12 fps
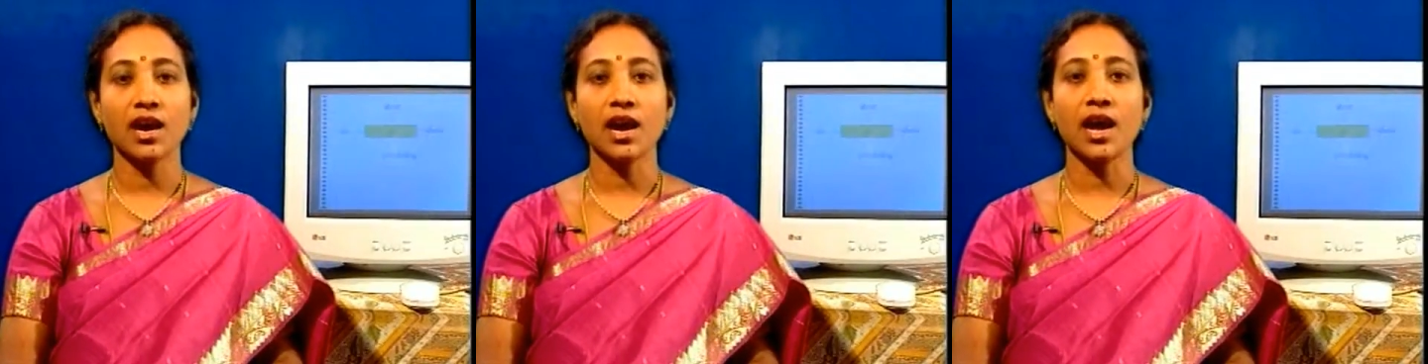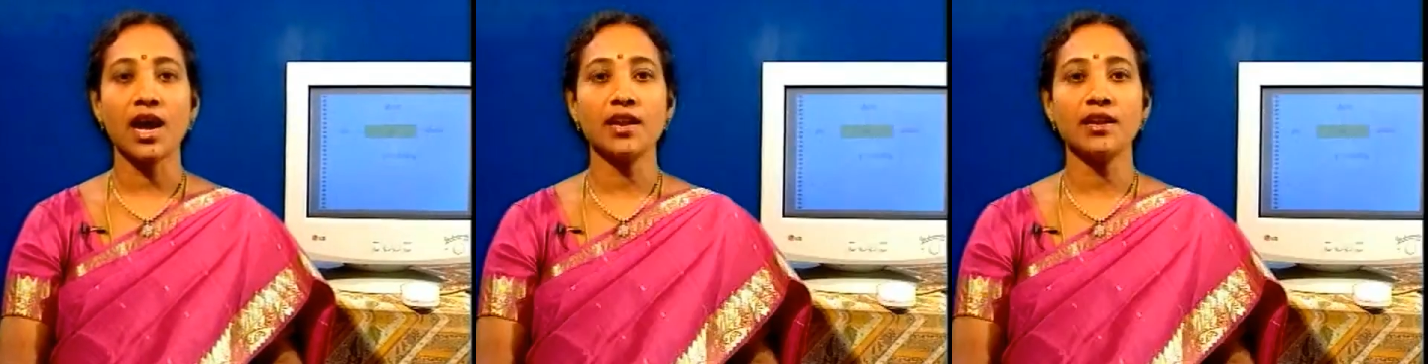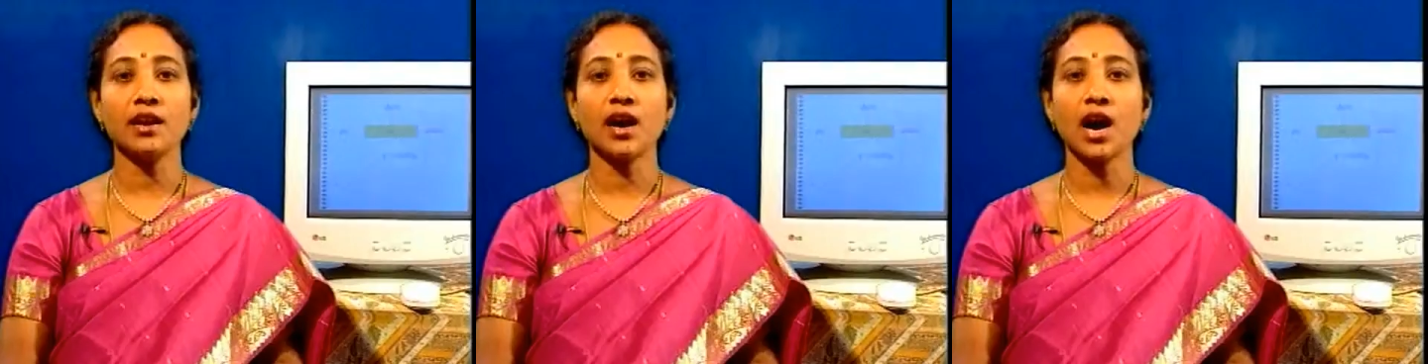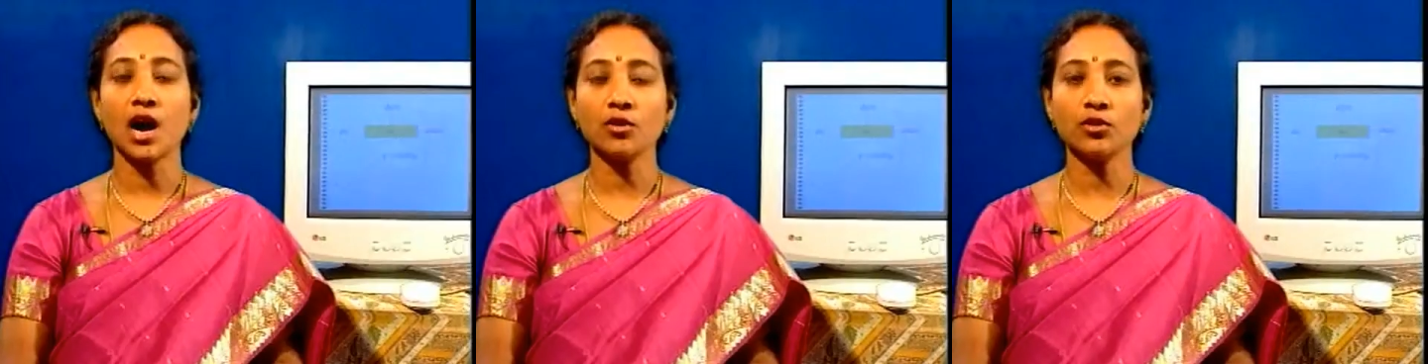and
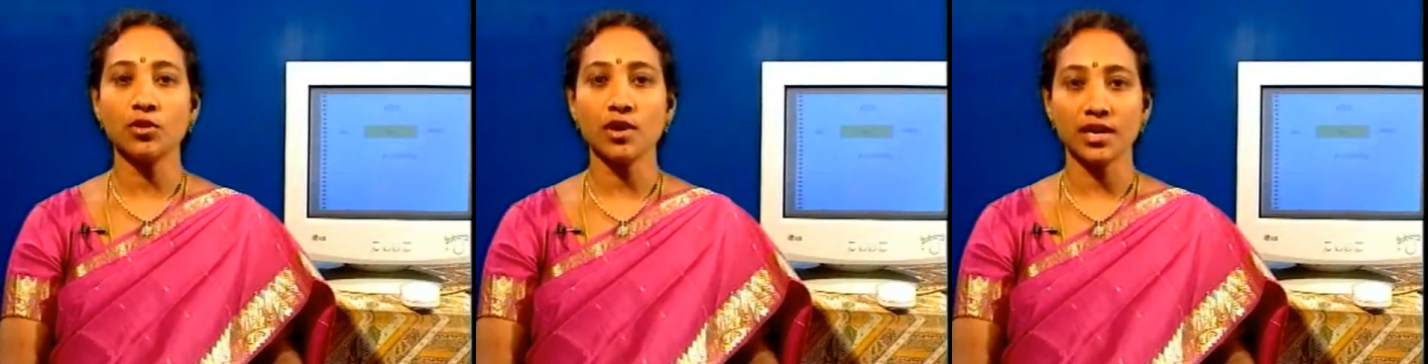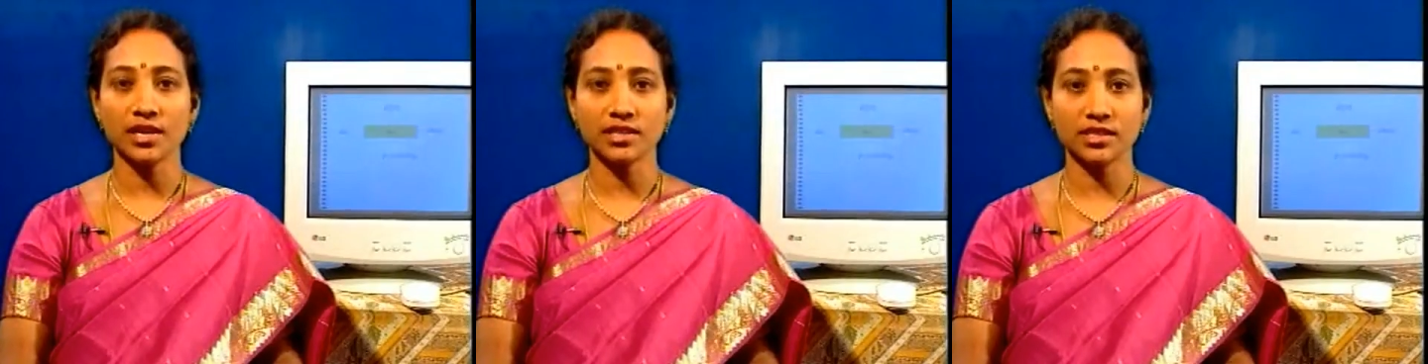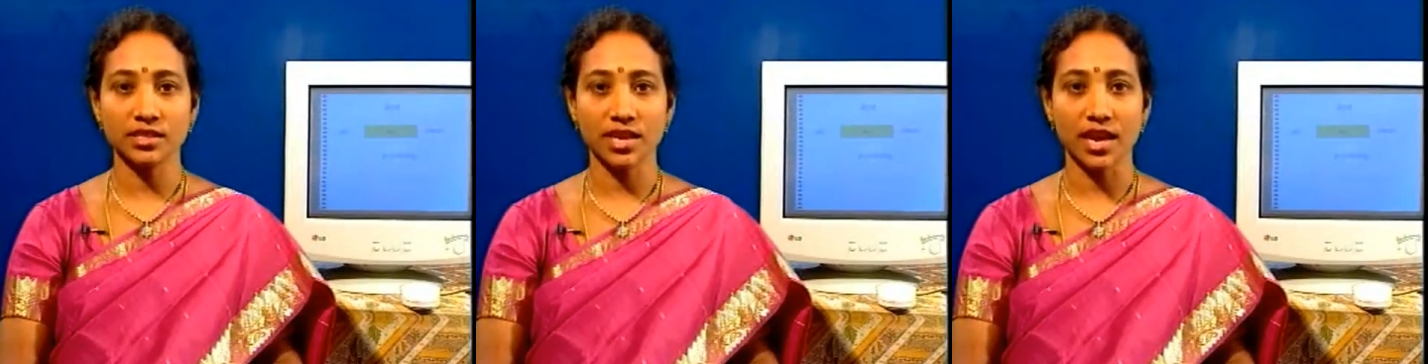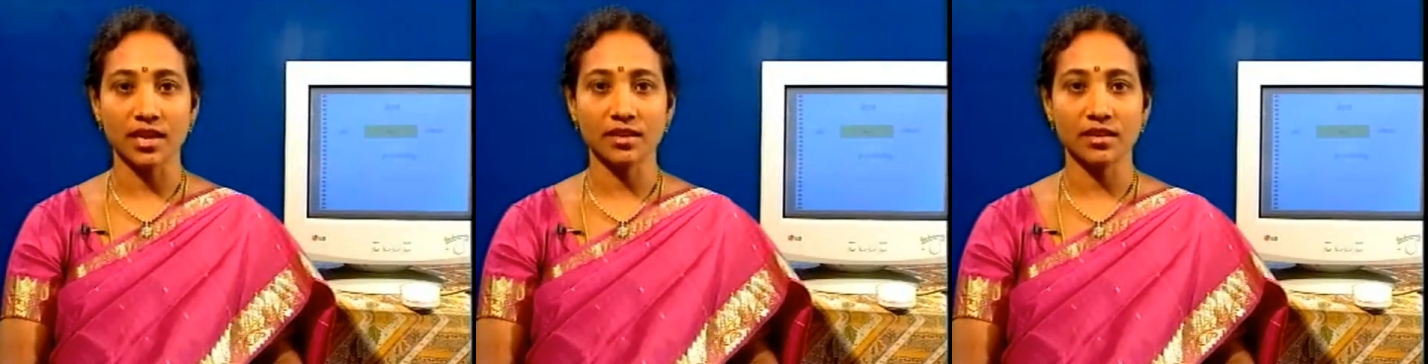how to
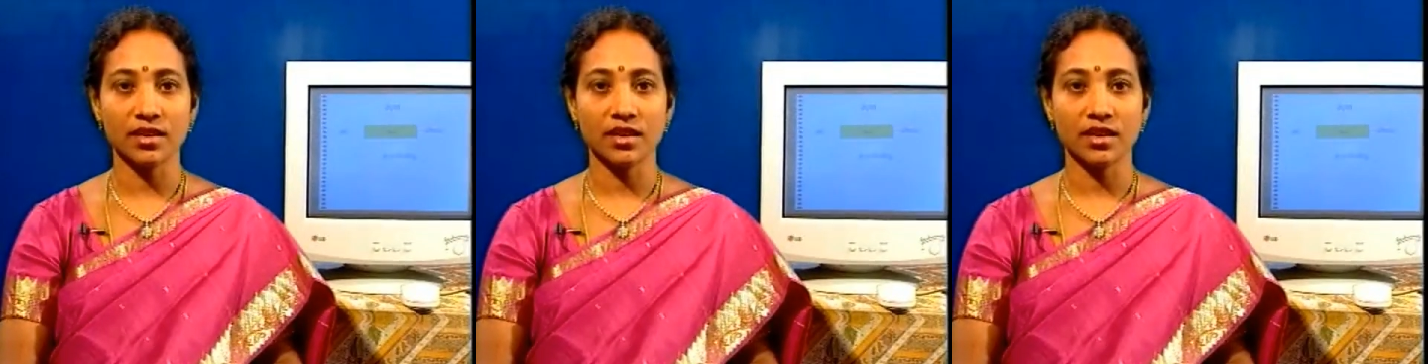understand